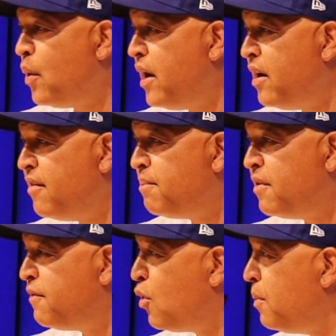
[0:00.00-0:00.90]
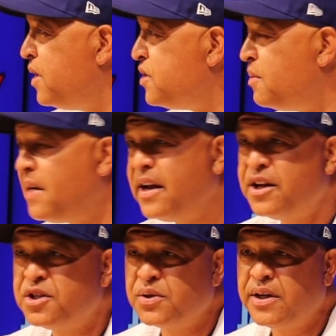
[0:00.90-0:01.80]
way of performance or by
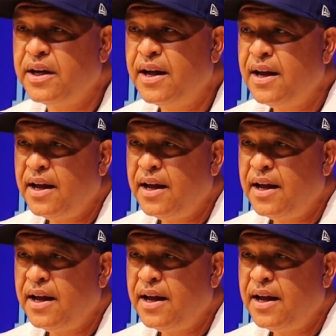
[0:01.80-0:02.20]
injury,